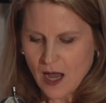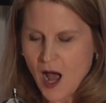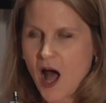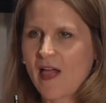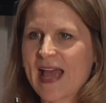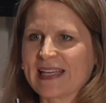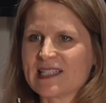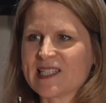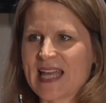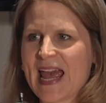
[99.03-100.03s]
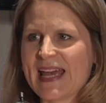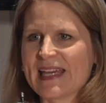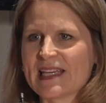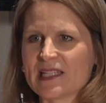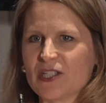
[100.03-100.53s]
all I can
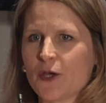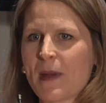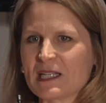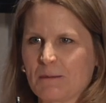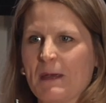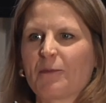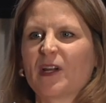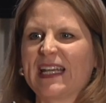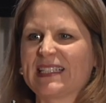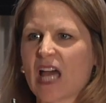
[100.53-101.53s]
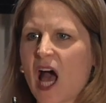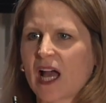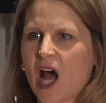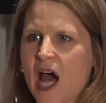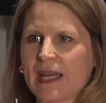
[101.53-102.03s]
say is you must be pretty
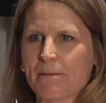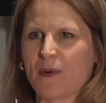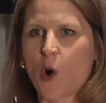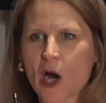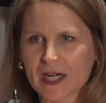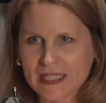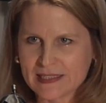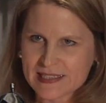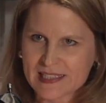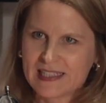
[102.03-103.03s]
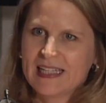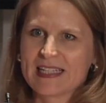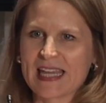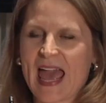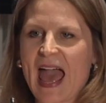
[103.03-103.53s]
doggone important
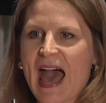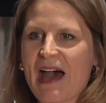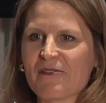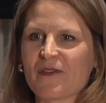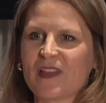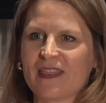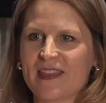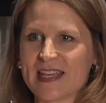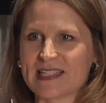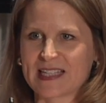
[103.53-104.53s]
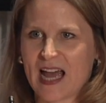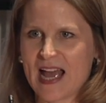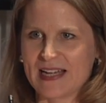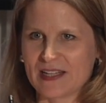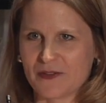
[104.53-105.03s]
to have this
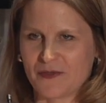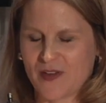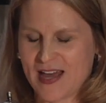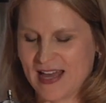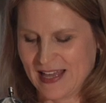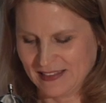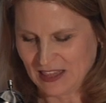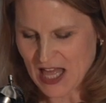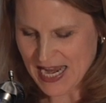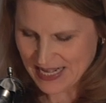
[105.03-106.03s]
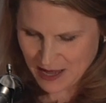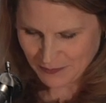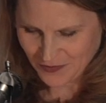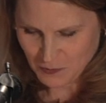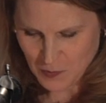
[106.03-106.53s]
kind of
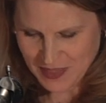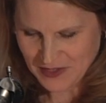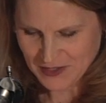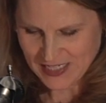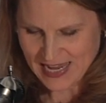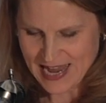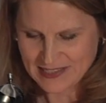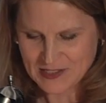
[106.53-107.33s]
lineup with you today.